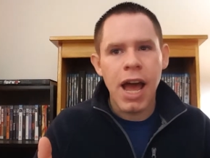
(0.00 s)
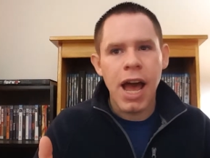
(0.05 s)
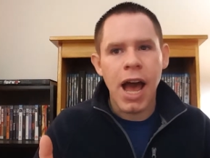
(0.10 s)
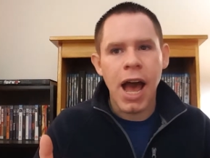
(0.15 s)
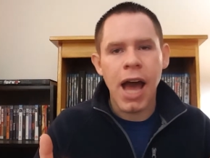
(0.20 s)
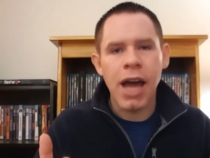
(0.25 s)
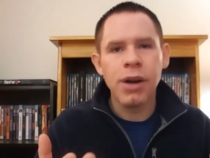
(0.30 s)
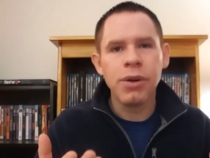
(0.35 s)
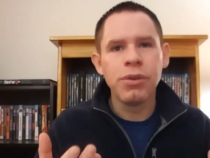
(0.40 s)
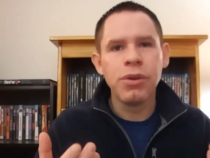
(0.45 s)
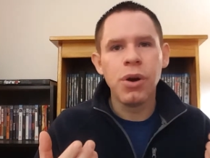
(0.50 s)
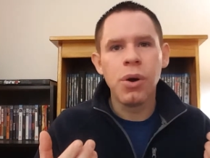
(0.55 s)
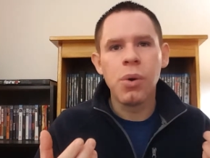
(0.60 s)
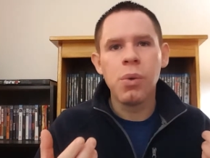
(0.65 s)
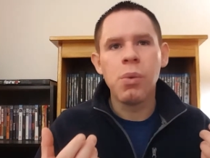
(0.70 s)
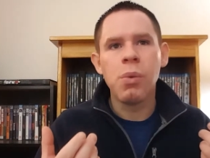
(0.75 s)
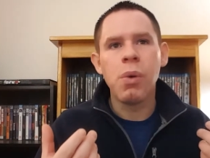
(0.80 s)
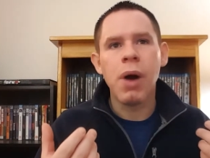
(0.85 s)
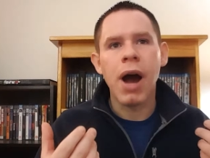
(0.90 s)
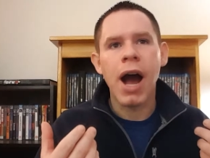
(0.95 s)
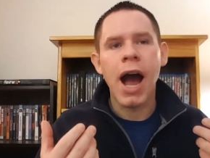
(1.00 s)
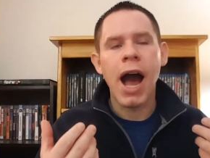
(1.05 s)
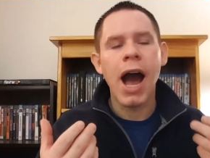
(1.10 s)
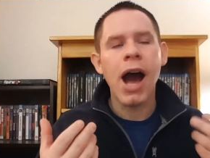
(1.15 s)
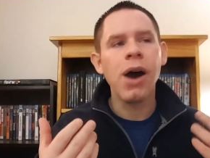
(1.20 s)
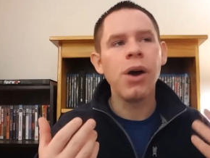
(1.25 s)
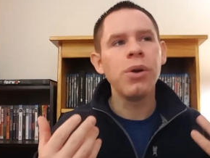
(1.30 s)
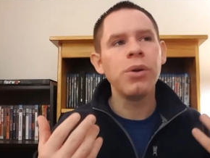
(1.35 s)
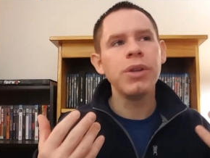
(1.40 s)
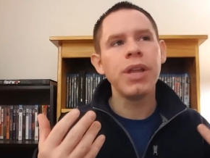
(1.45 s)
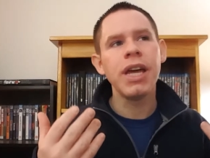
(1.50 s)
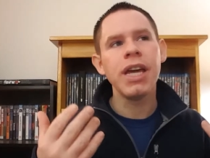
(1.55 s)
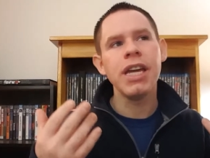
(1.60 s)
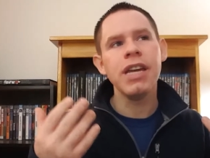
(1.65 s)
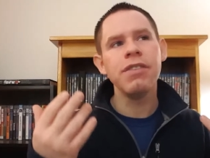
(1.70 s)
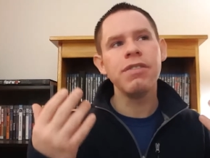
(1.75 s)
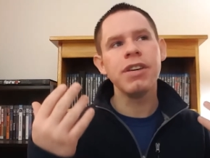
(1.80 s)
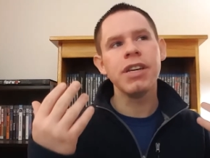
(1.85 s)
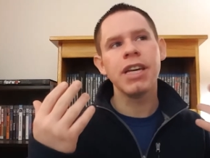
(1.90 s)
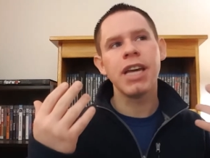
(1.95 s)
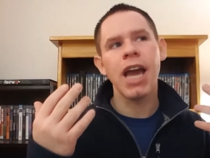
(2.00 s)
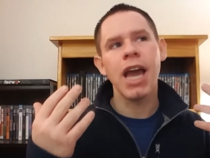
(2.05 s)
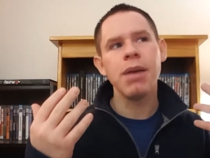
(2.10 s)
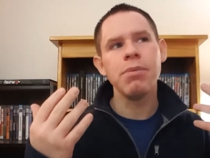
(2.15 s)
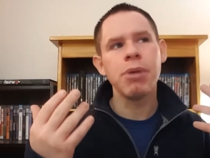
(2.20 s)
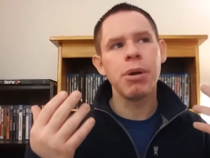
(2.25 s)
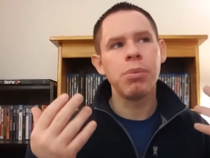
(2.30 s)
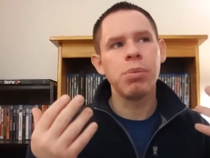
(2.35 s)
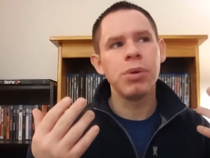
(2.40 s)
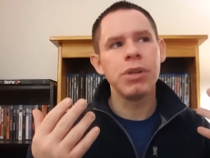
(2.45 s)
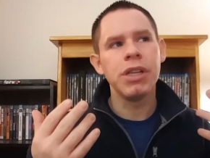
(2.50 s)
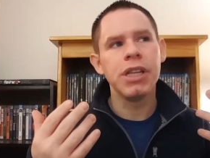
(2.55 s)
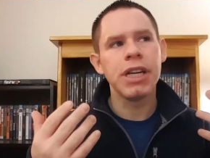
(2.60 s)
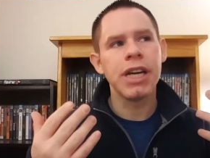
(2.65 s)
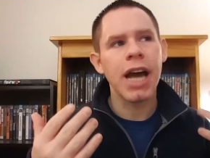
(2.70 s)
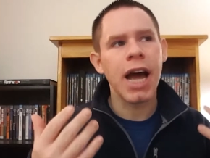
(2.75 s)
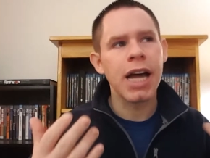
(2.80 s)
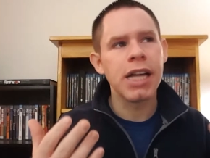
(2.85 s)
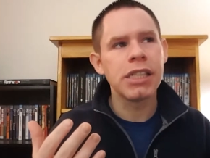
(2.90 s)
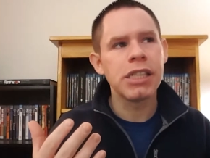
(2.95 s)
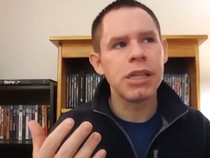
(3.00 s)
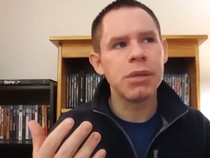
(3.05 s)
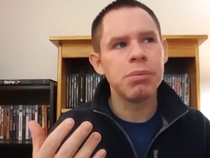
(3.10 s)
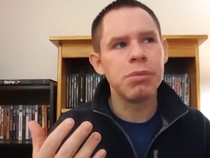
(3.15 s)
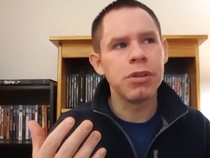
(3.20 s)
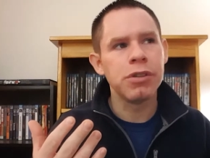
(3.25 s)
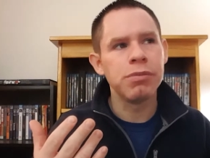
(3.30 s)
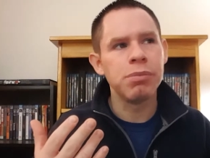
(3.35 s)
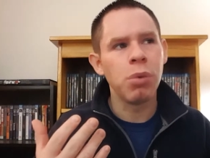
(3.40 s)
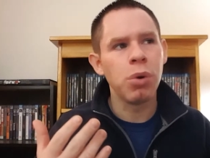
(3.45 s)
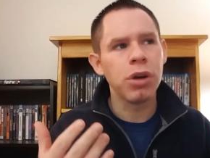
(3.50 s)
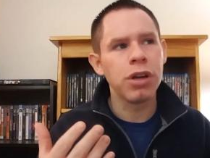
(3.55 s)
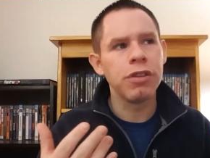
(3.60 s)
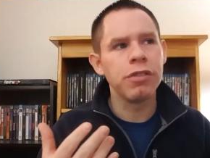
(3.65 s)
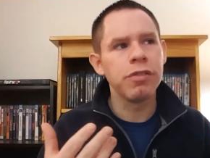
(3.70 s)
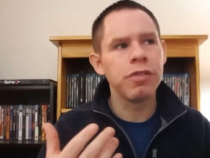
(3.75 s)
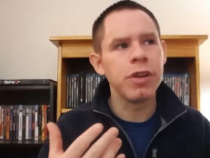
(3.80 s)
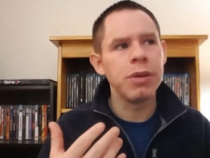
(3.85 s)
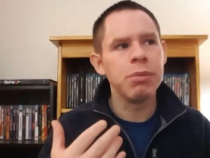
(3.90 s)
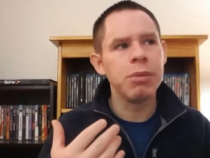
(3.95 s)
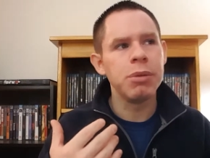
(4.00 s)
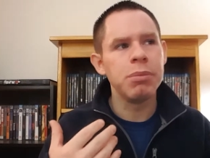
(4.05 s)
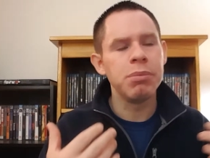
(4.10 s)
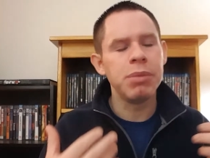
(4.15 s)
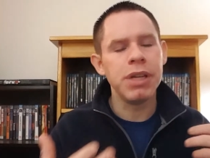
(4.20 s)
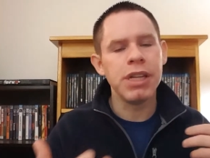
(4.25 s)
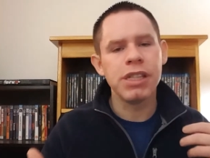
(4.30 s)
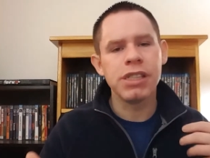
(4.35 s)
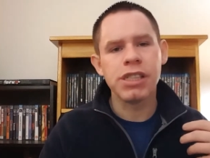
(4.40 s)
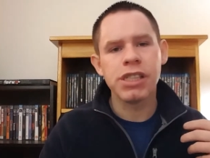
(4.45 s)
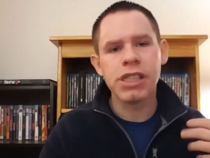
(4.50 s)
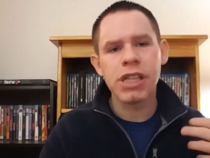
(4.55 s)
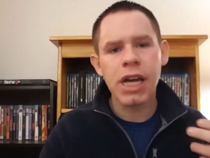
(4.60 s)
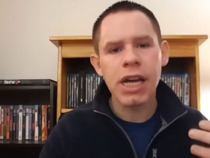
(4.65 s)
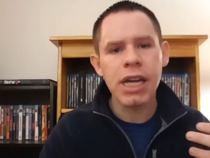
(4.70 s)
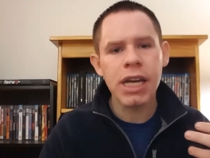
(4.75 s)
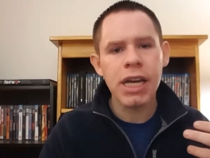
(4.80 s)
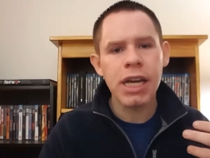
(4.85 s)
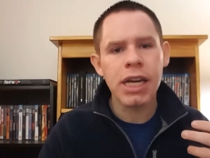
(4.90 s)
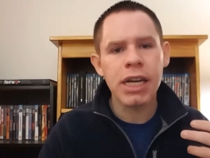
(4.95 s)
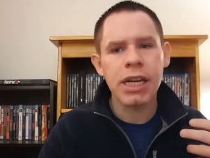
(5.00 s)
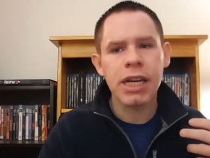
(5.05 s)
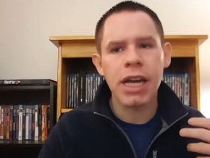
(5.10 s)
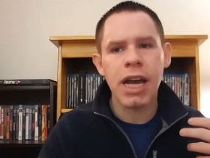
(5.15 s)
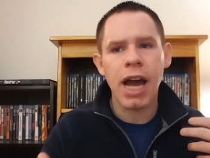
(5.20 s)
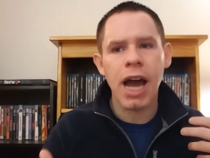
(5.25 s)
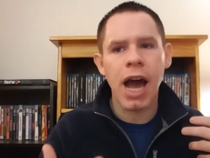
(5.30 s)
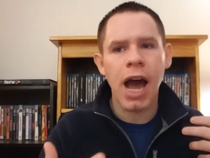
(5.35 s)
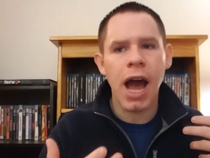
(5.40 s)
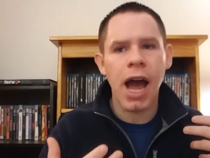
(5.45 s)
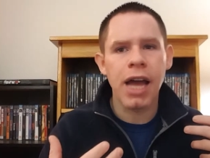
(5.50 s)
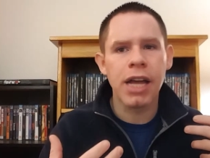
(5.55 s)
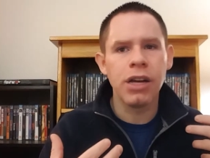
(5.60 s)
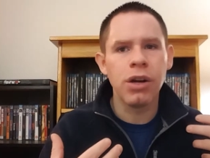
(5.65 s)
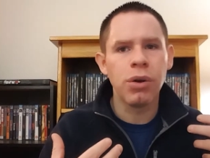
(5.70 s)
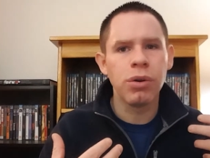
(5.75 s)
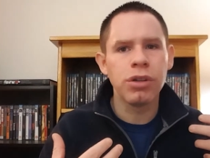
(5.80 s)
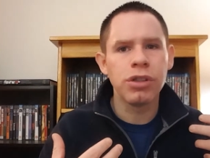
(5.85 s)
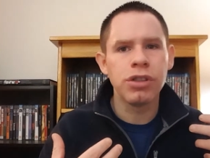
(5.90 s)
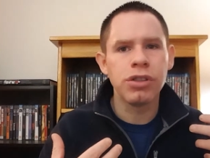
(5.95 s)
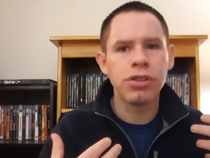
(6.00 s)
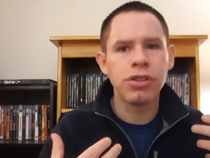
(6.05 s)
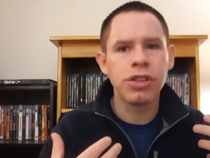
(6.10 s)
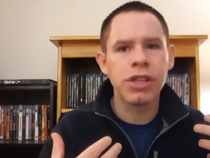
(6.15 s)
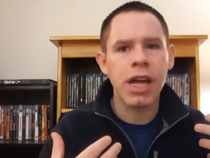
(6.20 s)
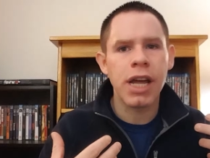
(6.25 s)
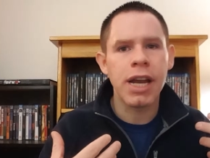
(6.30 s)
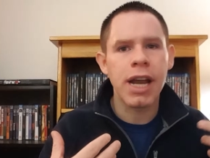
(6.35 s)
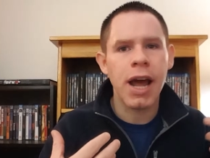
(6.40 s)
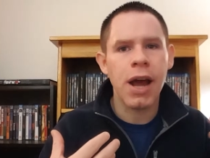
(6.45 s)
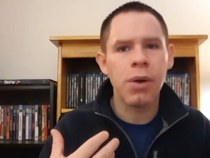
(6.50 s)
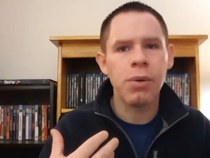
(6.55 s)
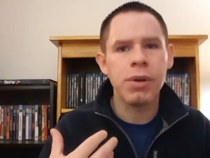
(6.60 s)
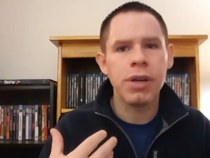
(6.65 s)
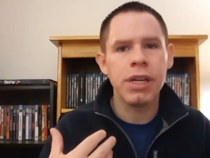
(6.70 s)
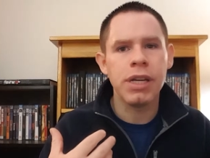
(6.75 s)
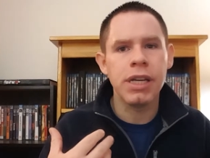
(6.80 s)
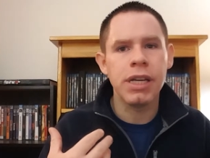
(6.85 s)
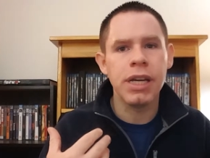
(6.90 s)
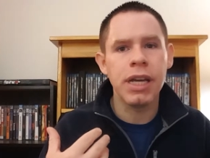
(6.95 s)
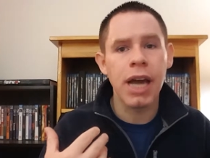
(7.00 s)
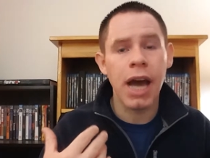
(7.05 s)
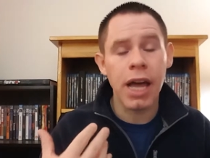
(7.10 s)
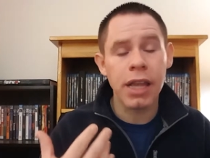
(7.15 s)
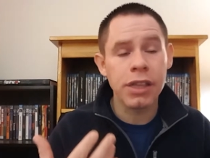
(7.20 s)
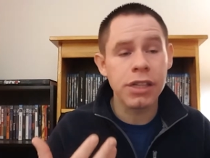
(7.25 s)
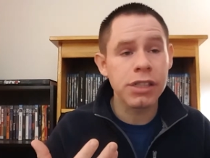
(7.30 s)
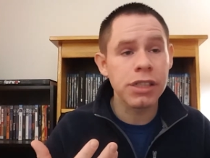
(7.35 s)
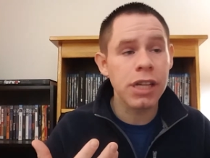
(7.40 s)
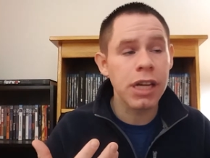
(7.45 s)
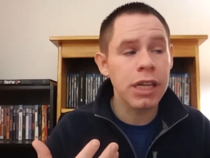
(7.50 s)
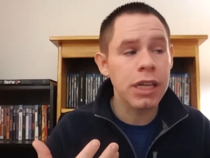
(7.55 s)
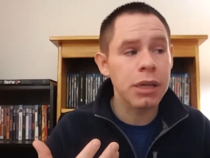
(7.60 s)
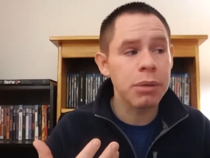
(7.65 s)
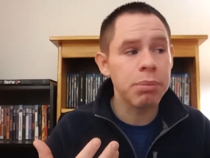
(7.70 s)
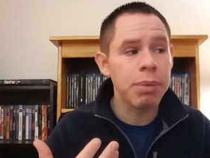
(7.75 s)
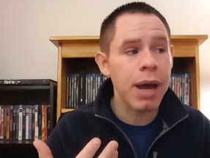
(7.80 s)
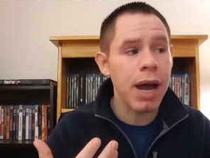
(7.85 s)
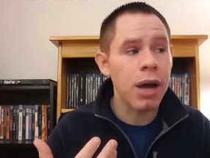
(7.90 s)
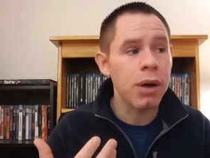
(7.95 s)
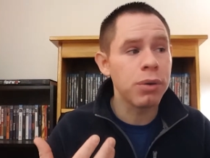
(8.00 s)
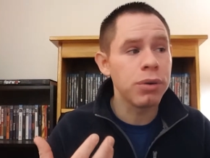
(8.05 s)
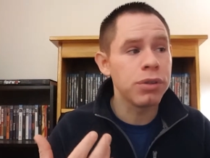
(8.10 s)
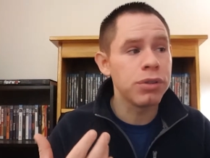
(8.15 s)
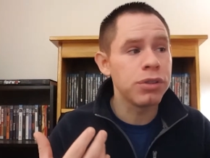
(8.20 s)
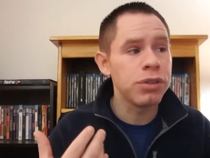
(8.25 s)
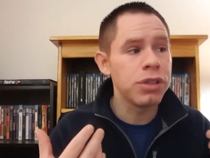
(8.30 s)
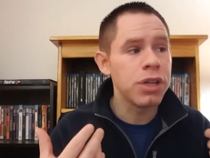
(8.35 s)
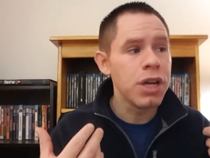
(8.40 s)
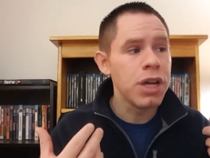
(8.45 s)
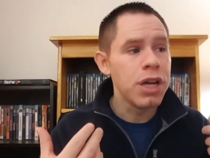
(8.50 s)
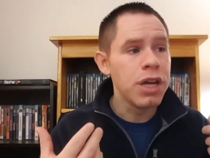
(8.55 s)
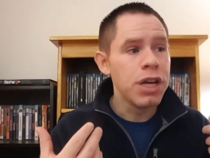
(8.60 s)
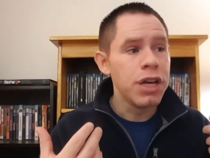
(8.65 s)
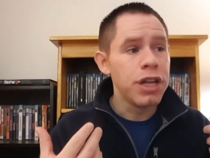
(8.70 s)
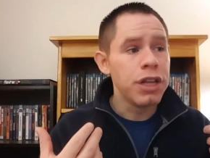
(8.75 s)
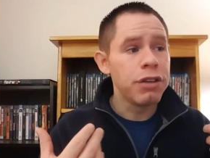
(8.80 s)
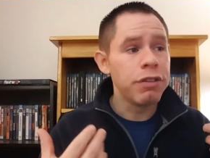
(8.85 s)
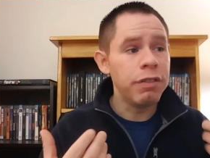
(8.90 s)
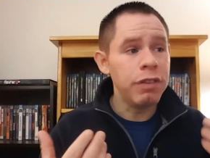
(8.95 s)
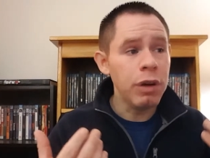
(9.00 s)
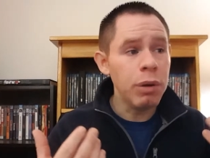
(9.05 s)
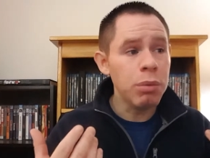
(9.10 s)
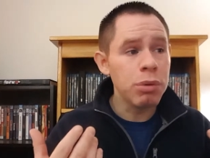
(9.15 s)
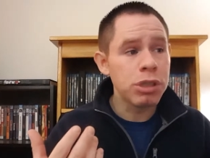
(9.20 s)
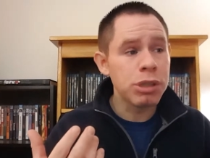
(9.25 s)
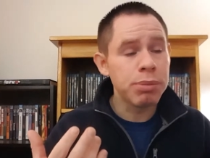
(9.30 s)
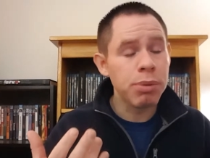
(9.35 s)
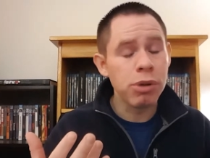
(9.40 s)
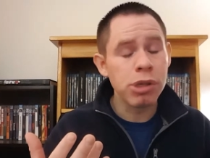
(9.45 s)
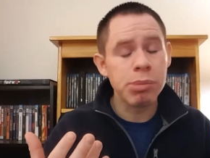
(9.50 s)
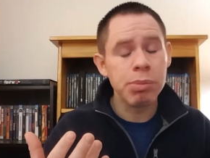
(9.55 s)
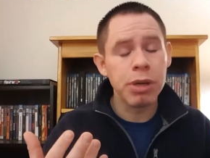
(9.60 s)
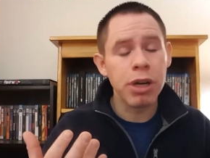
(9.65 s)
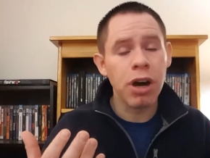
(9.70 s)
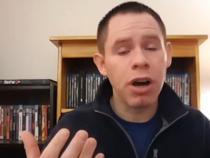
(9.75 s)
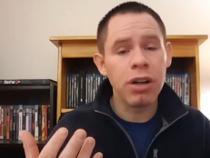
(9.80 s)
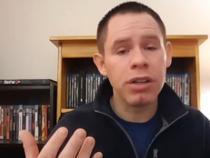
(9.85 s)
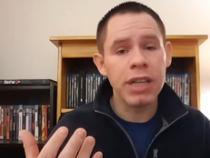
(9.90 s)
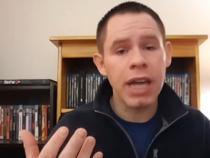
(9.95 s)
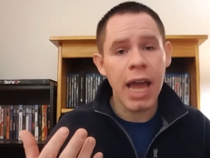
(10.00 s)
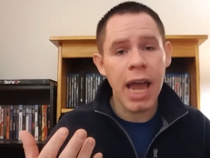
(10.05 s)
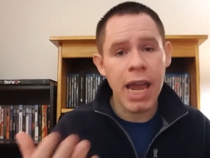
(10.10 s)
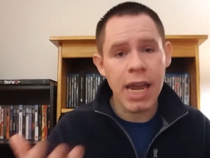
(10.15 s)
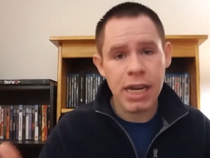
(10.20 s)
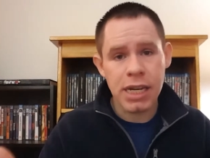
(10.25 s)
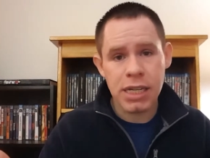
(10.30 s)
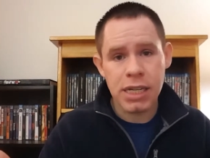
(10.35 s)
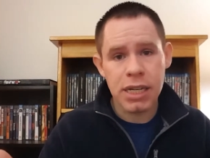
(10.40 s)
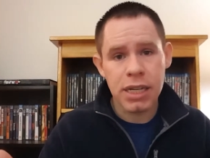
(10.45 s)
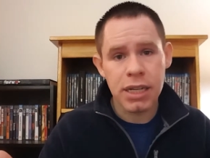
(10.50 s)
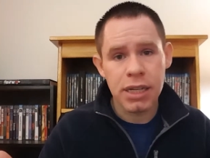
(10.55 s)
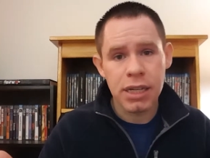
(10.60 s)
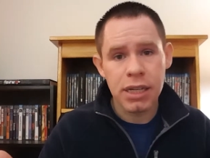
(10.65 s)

I don't know how they even came up with the concept of Morgan Freeman being psychic. I don't understand how he got the psychic powers. The film was supposed to be called 8